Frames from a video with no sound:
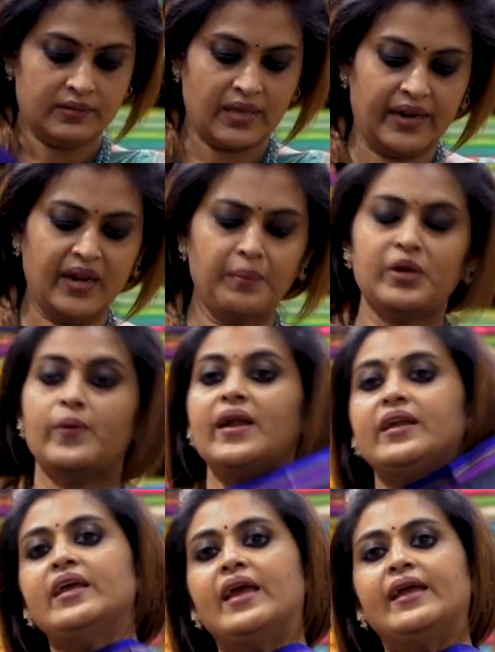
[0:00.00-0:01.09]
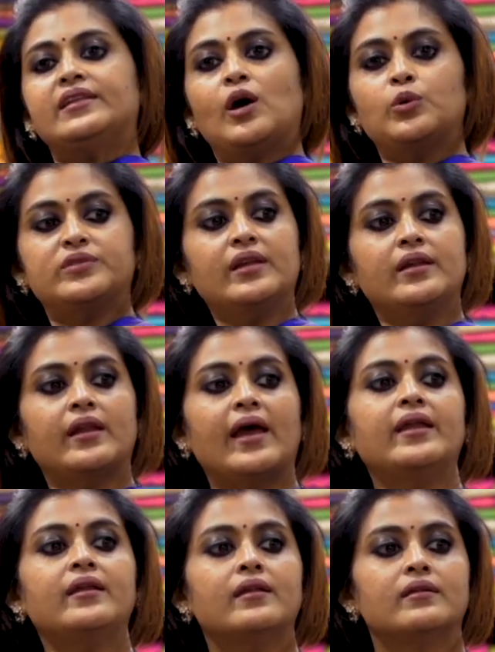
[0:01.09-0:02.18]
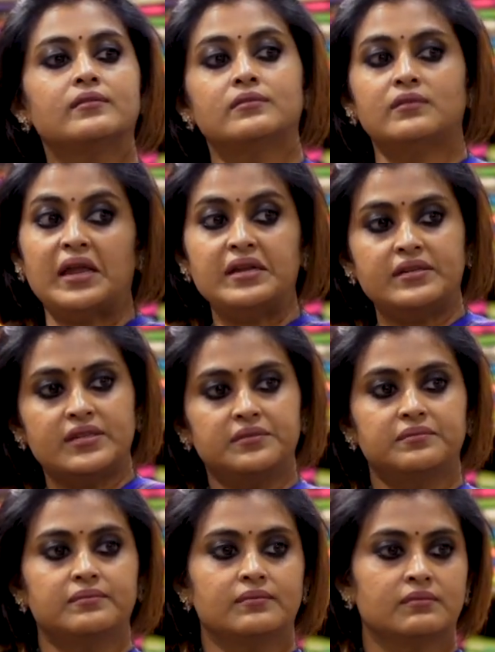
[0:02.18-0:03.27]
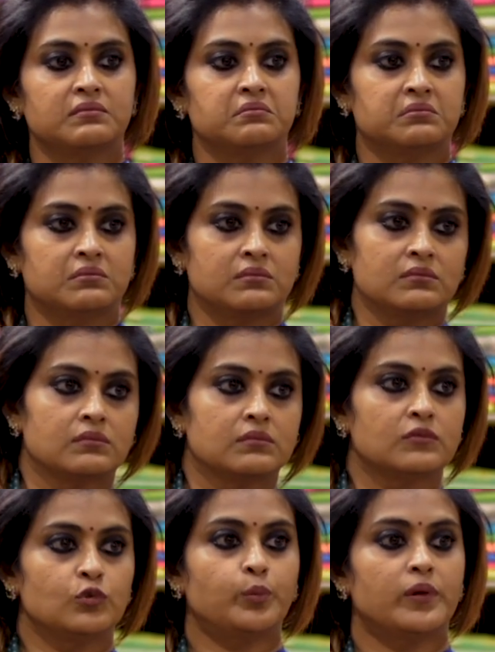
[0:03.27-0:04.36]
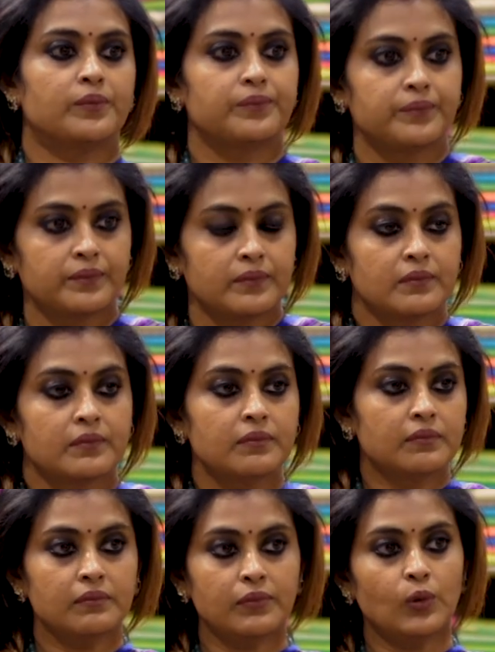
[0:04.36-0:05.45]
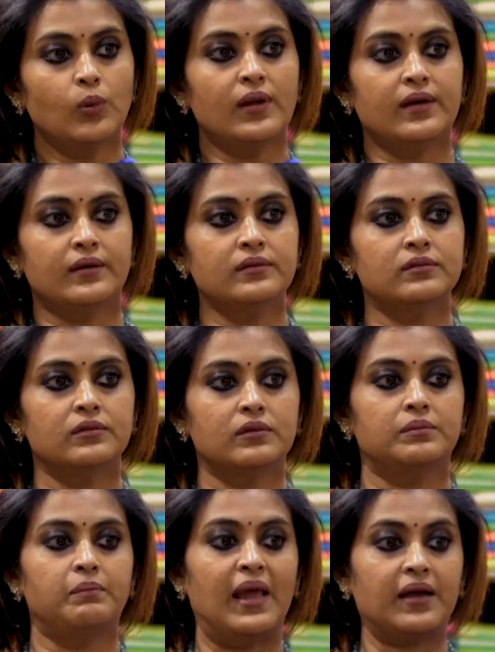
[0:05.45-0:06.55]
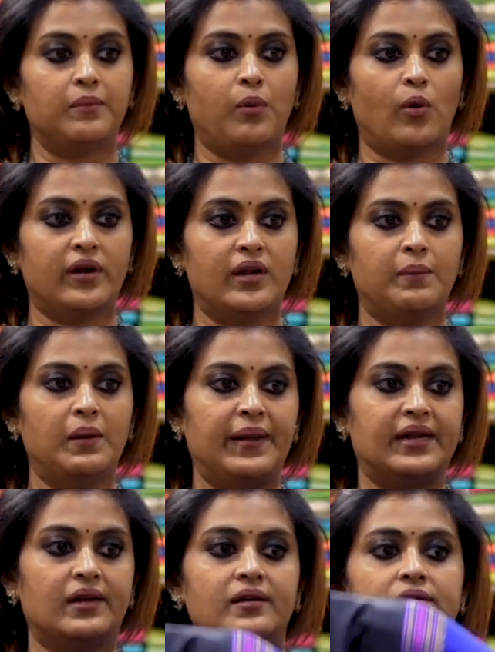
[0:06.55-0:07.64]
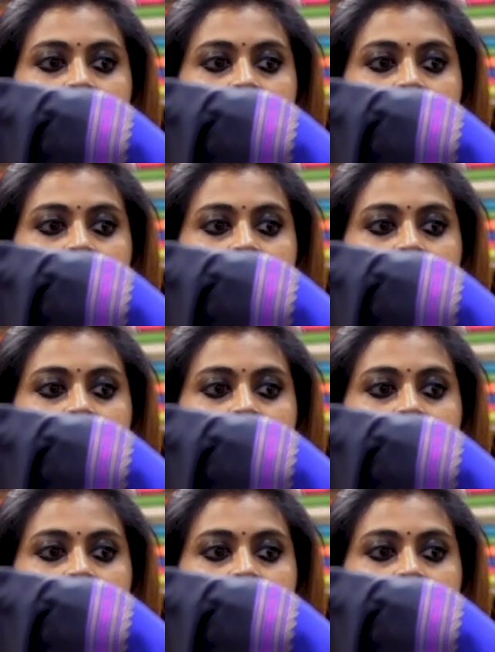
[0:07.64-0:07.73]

Saree number twenty. eight thousand nine hundred ninety. Super. Blue la black border double pet la.